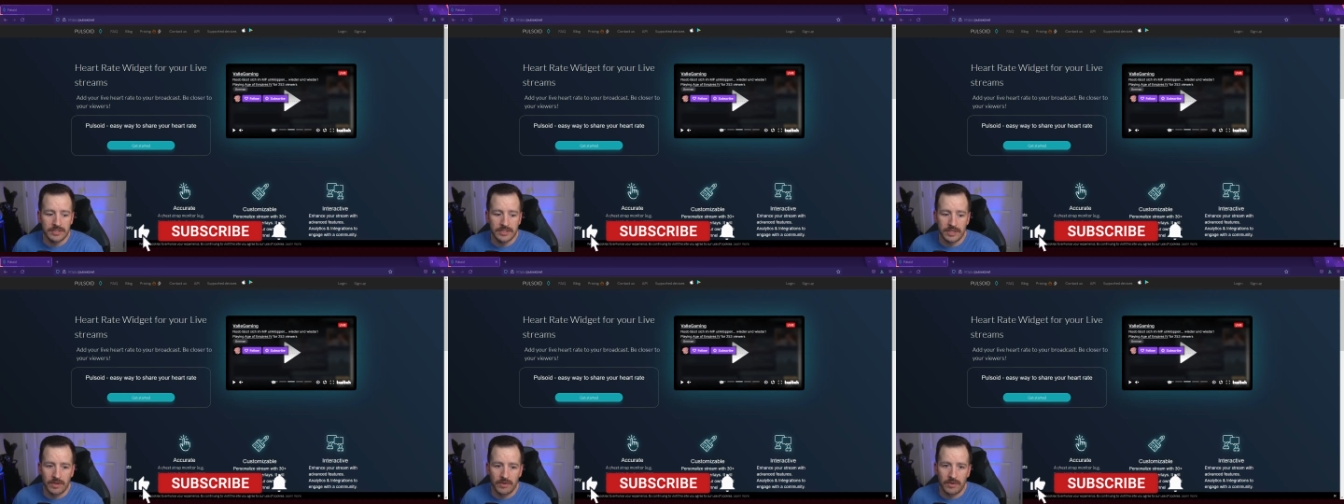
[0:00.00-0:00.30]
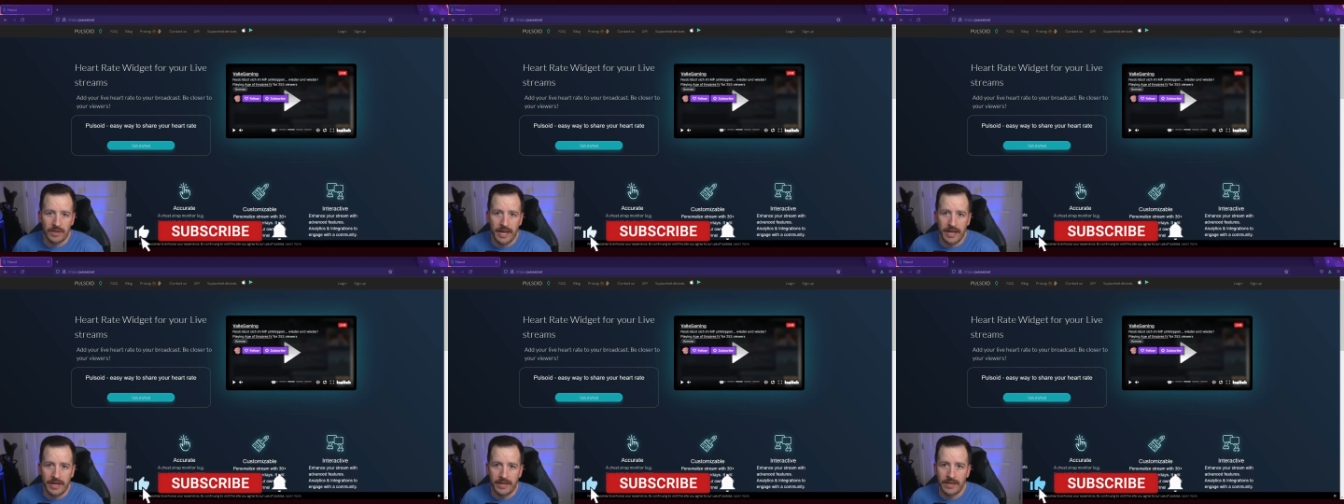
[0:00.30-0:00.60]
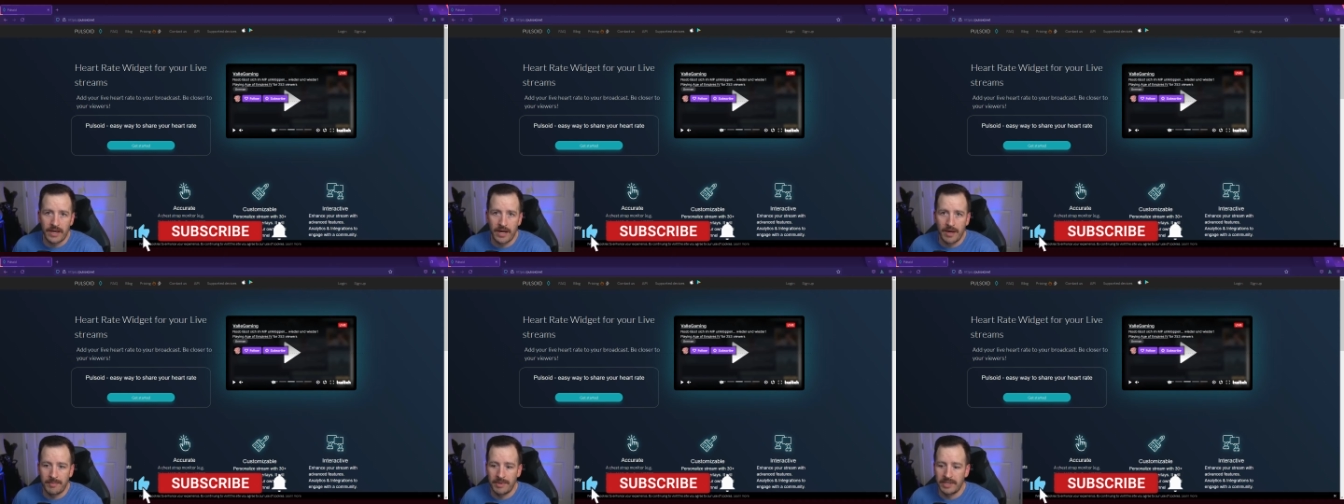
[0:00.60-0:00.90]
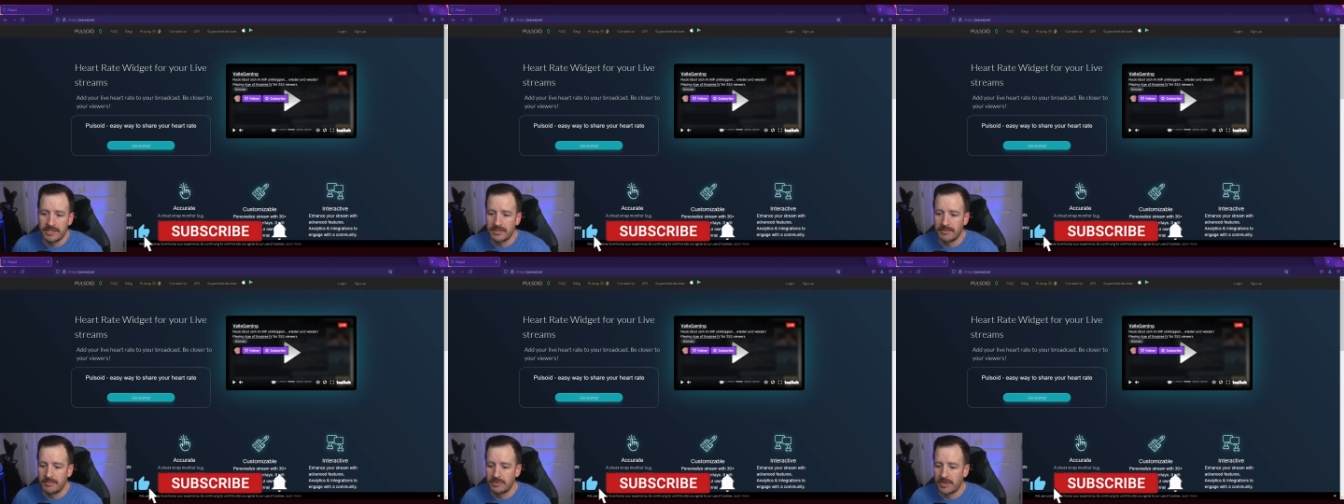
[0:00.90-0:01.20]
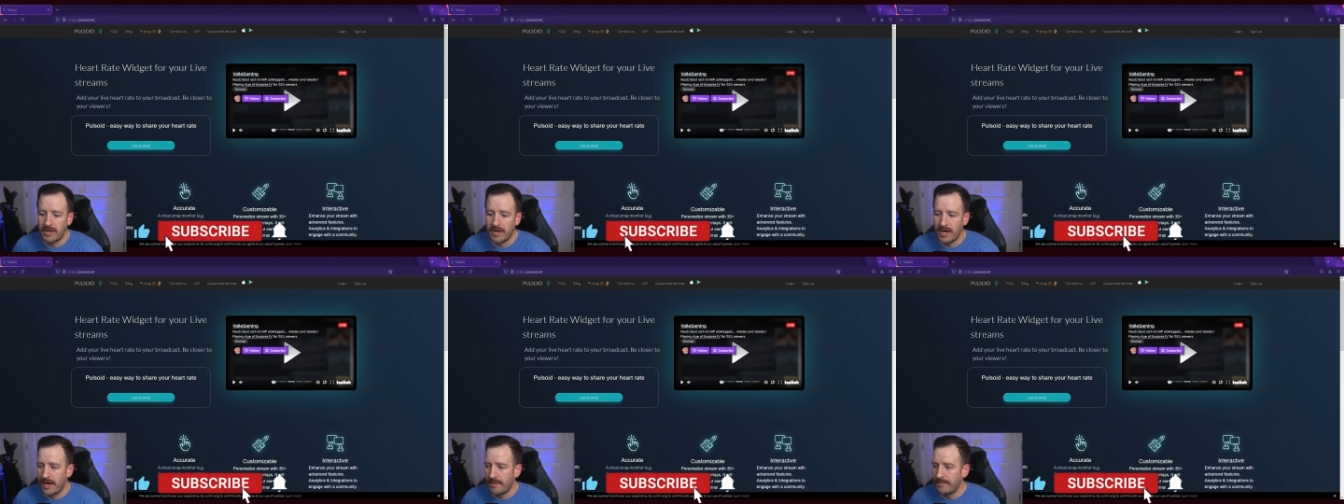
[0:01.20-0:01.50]
you know, like, comment,
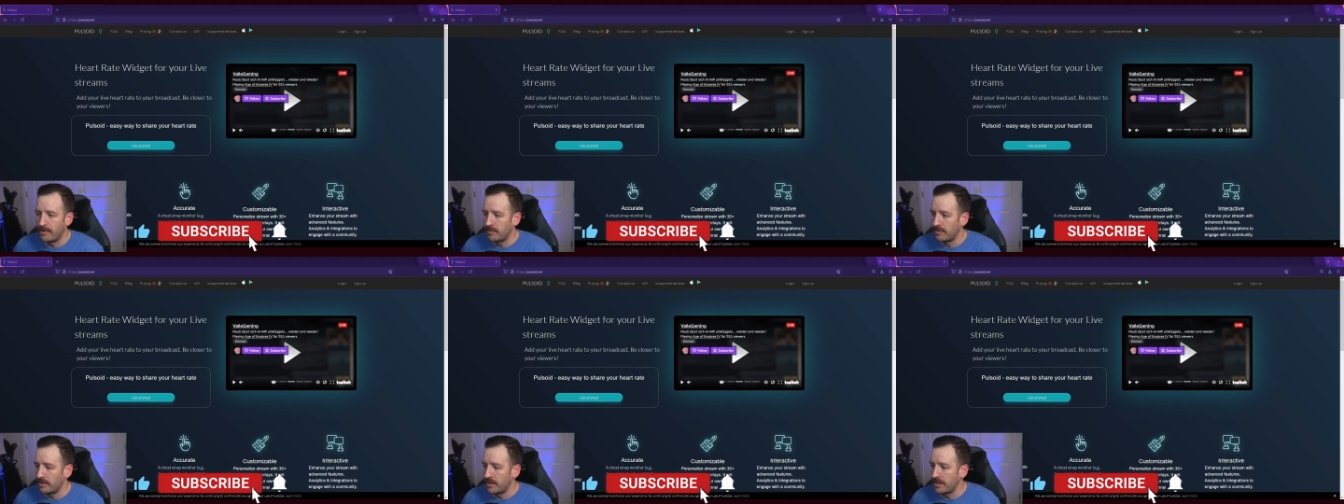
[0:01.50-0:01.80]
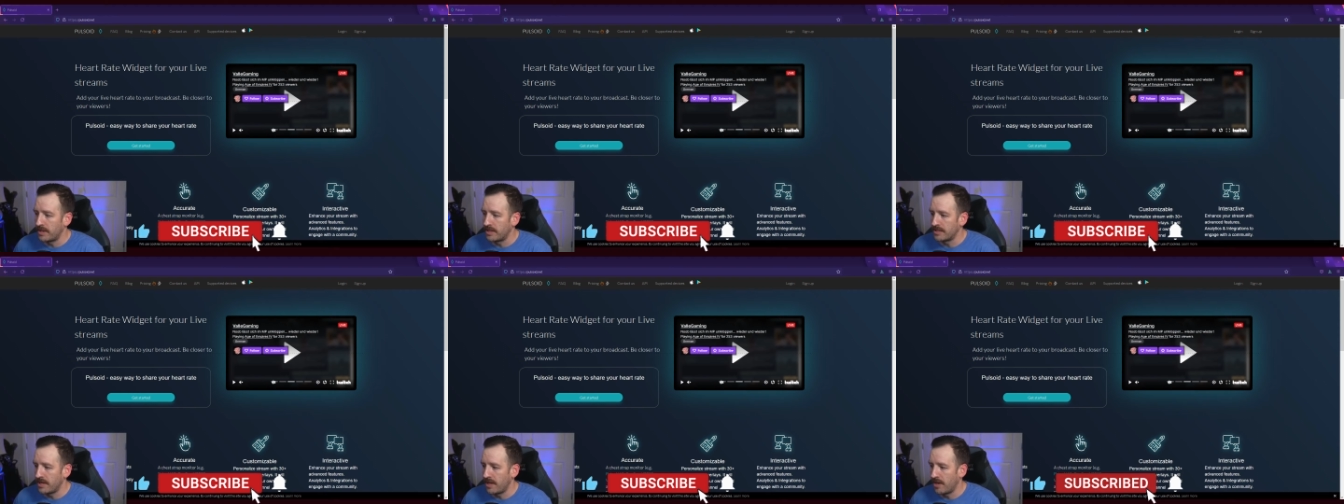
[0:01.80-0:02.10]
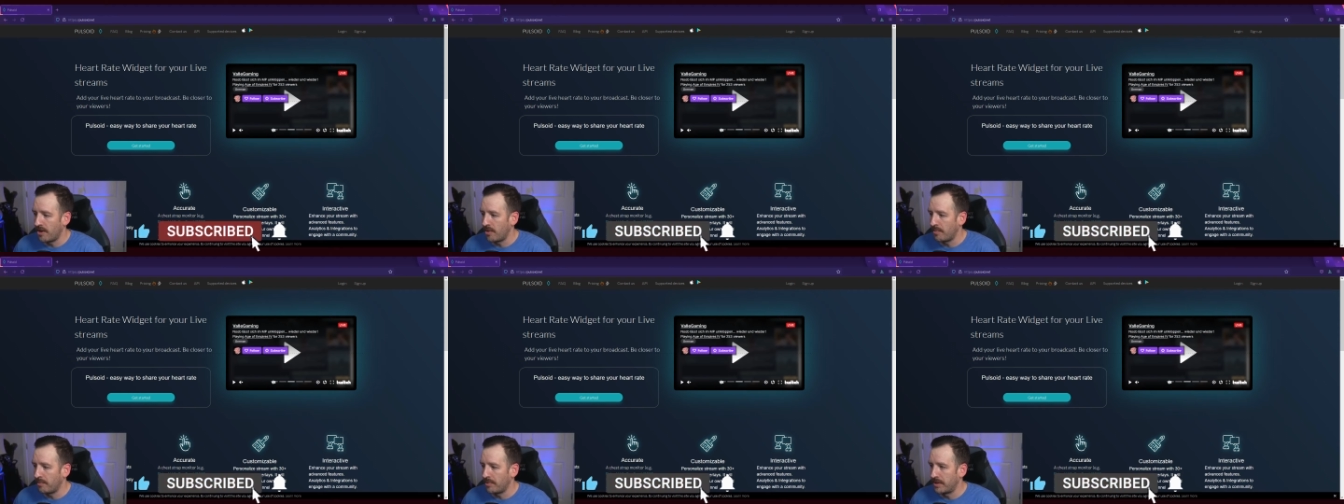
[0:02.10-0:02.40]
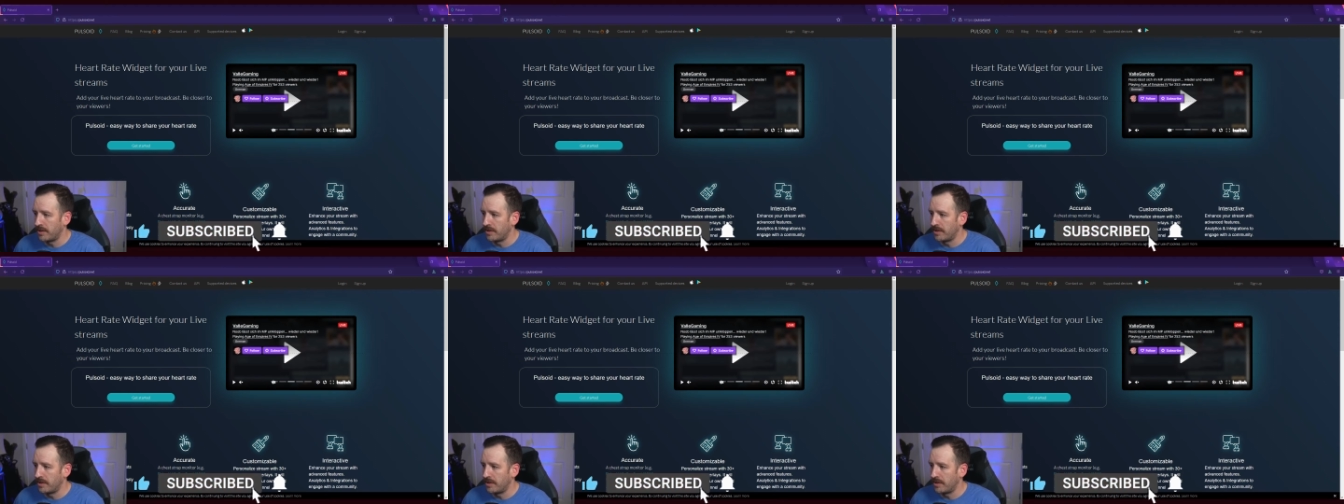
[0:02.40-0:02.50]
subscribe. It really does help.